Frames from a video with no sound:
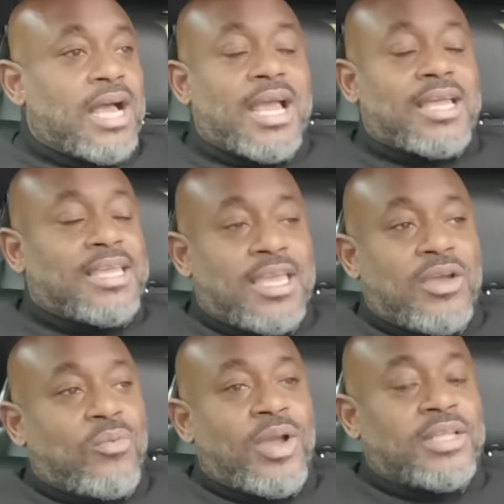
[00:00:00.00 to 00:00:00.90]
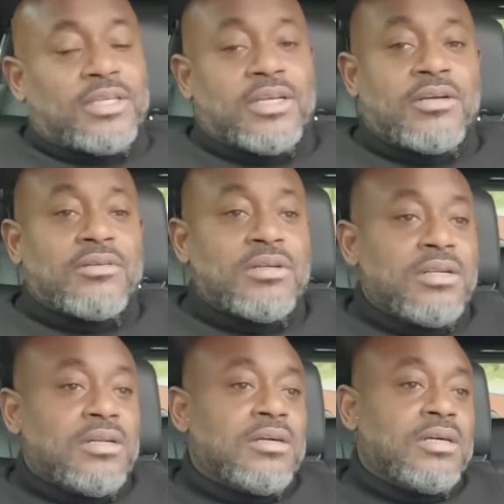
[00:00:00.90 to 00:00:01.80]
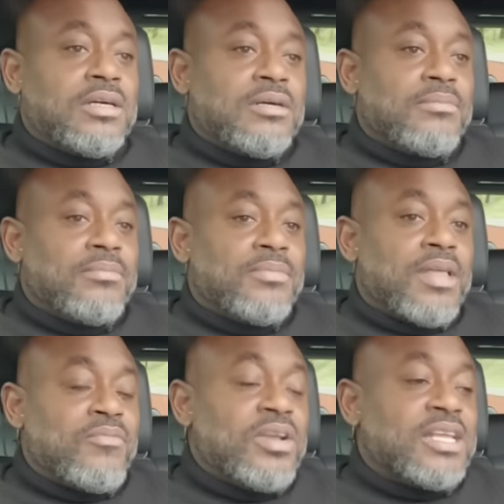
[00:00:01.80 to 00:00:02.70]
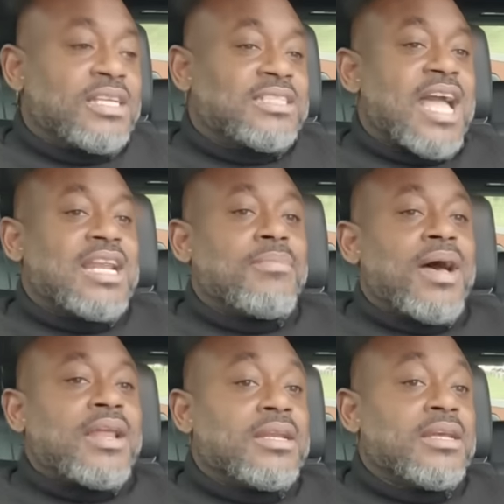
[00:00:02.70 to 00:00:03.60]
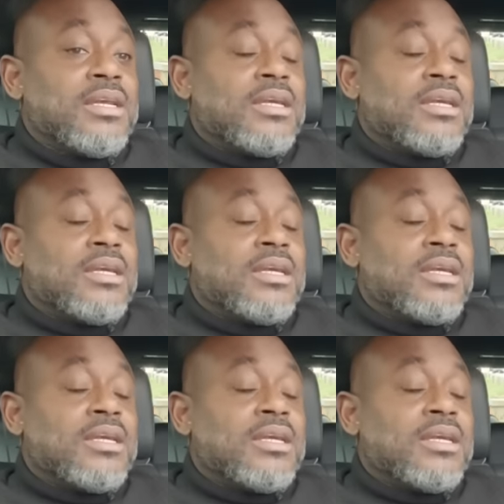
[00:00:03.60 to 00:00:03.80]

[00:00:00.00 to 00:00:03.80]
I can't wait to go. Um, I'm really excited about it.